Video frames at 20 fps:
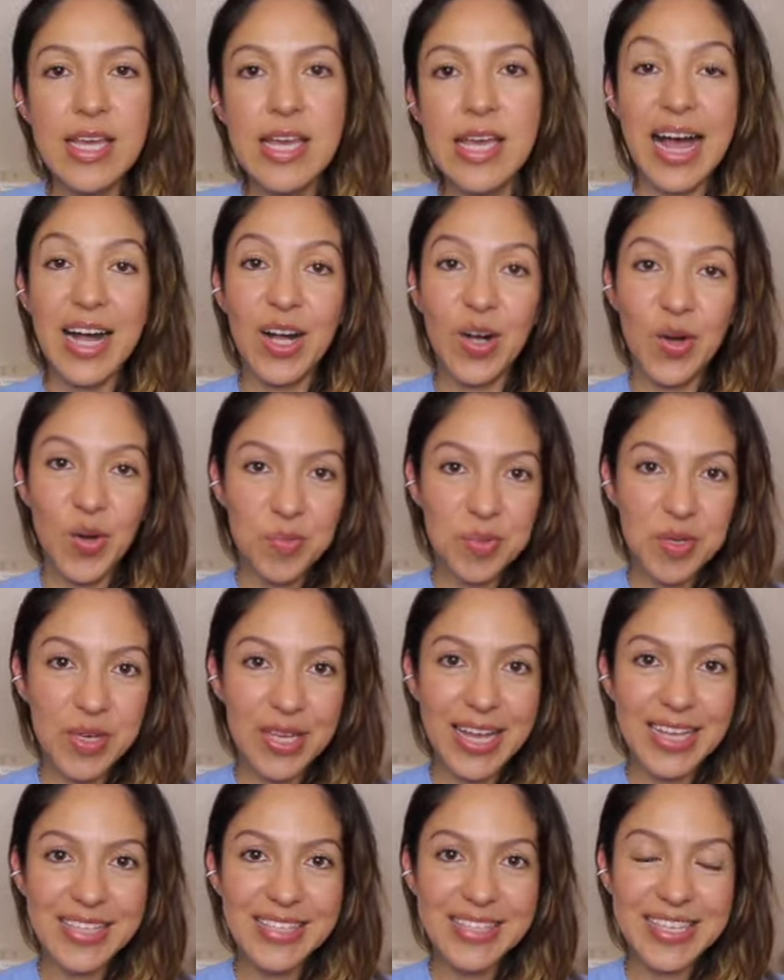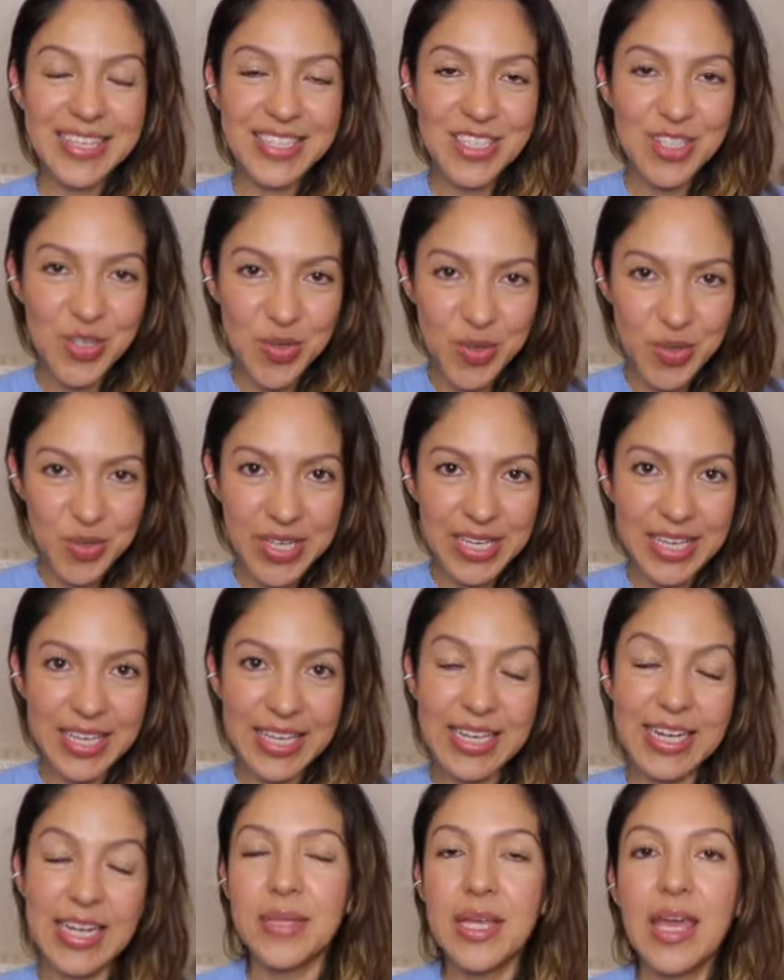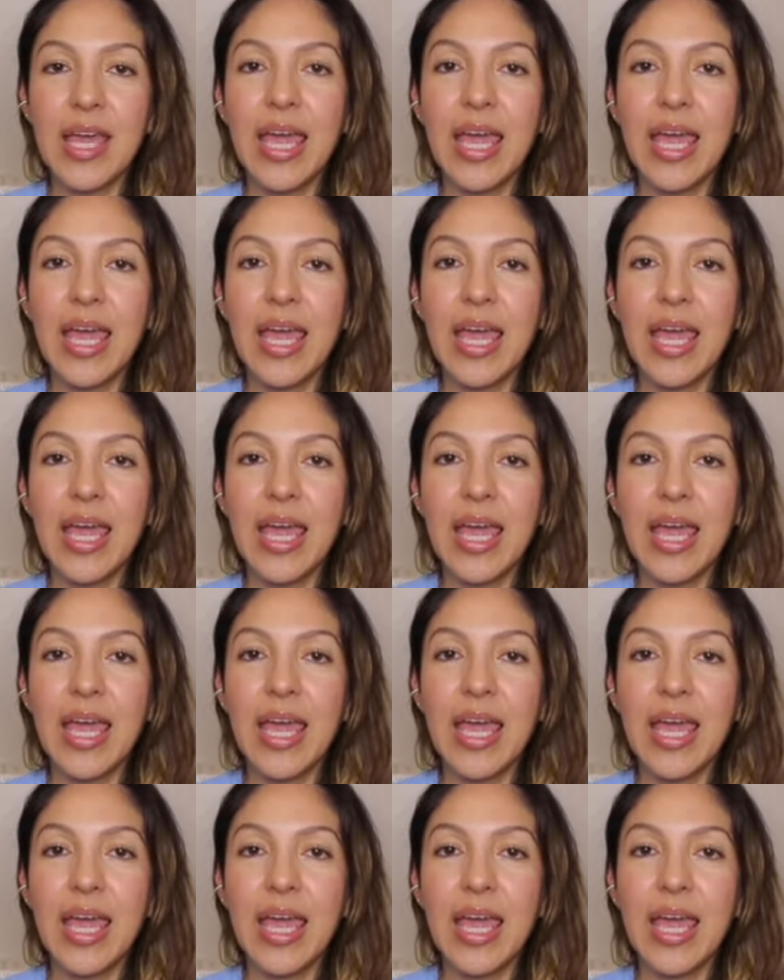I hope you guys enjoyed.